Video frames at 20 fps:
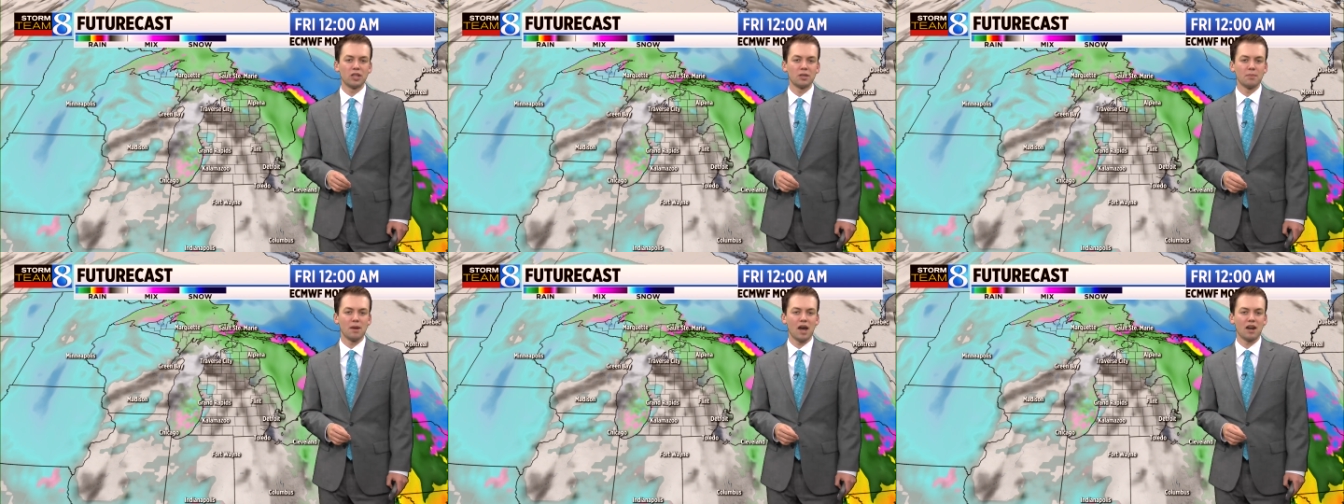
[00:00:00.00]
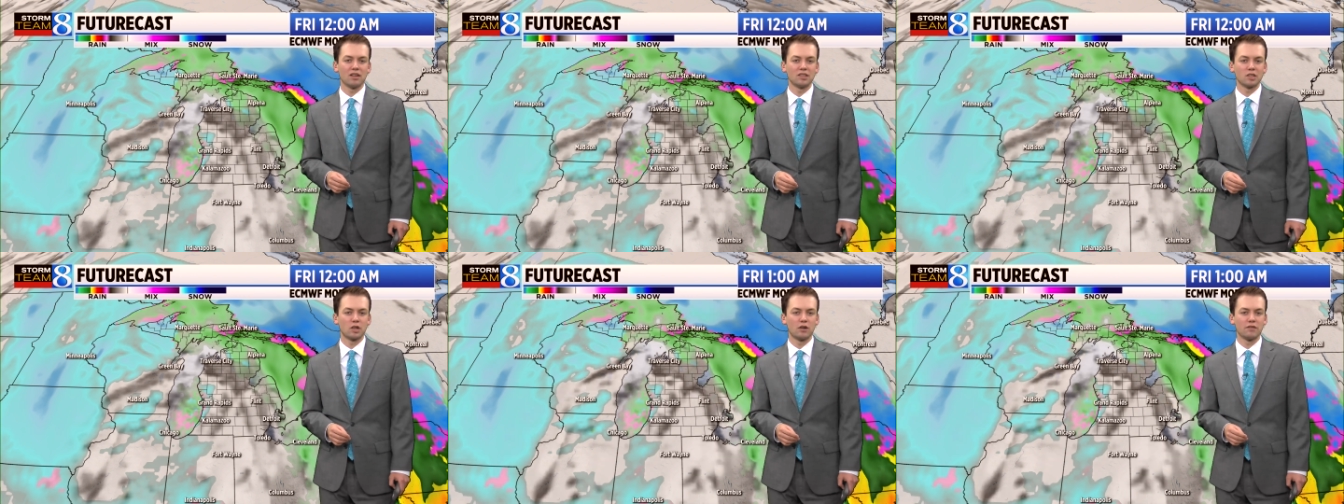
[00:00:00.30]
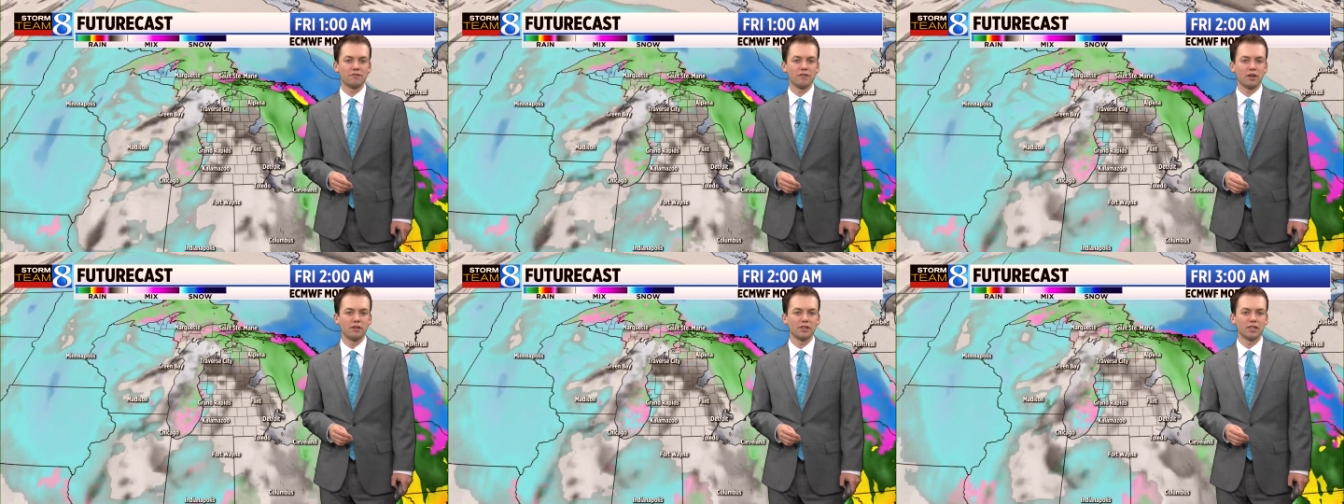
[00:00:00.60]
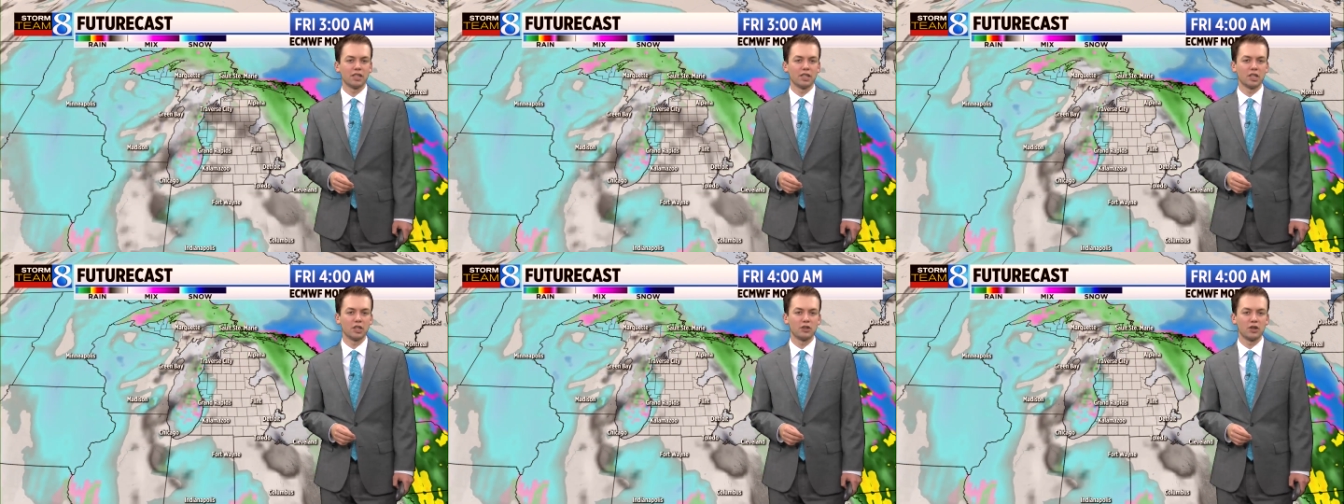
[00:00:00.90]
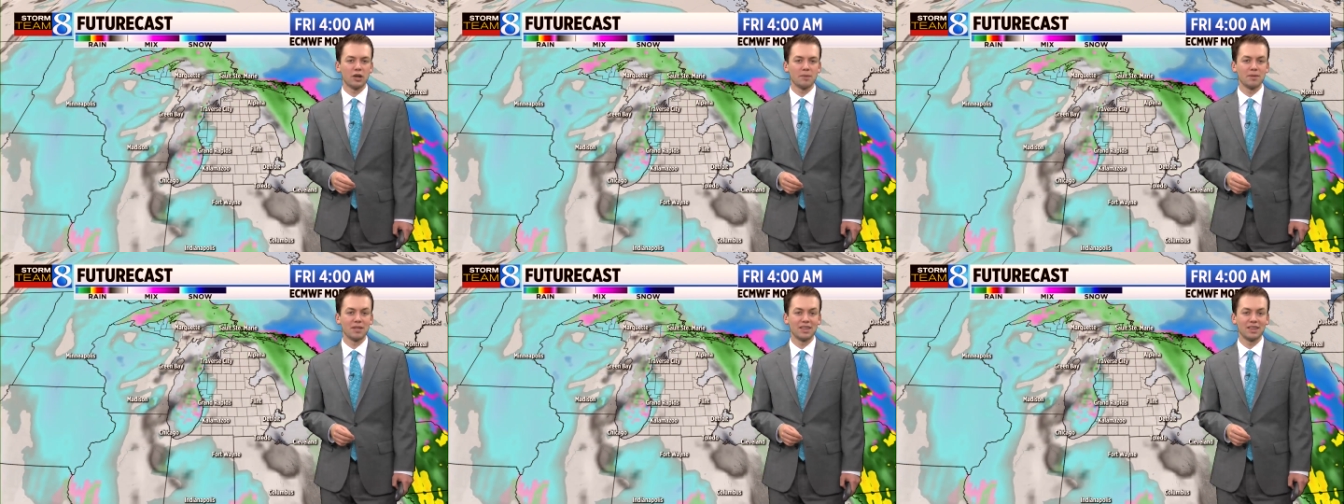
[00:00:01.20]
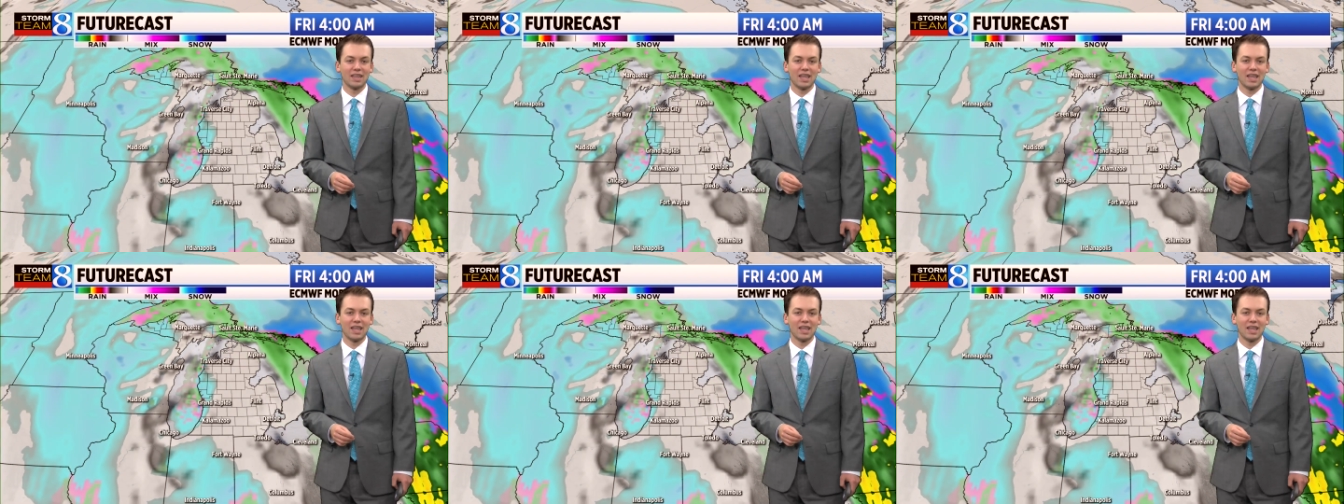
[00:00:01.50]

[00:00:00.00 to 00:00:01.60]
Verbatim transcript: the models are in fairly good agreement